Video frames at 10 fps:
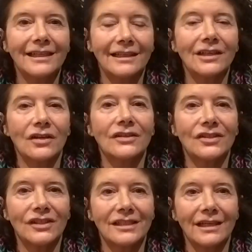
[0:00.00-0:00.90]

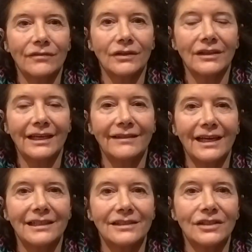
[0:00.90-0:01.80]
unconscious level, and
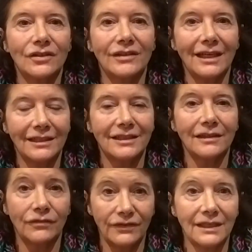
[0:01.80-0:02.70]
that is creating
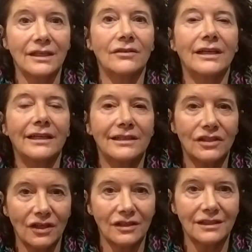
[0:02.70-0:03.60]
fear and
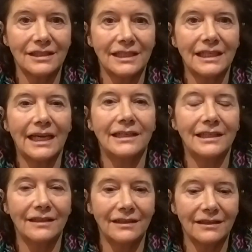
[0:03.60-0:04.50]
uncertainty. And
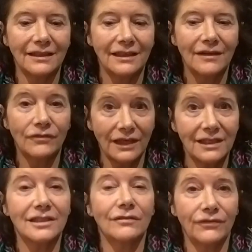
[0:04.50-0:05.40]
in the
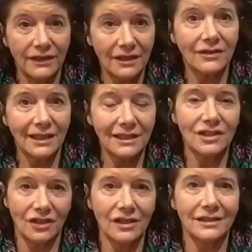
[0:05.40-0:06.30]
face of fear and
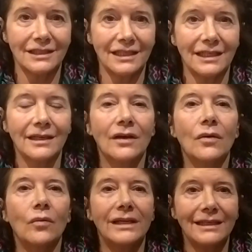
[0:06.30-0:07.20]
uncertainty,
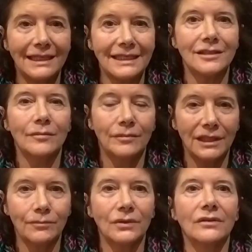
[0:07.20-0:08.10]
we need
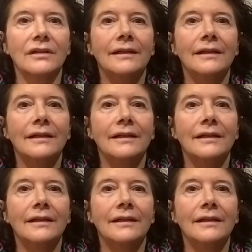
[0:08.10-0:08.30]
people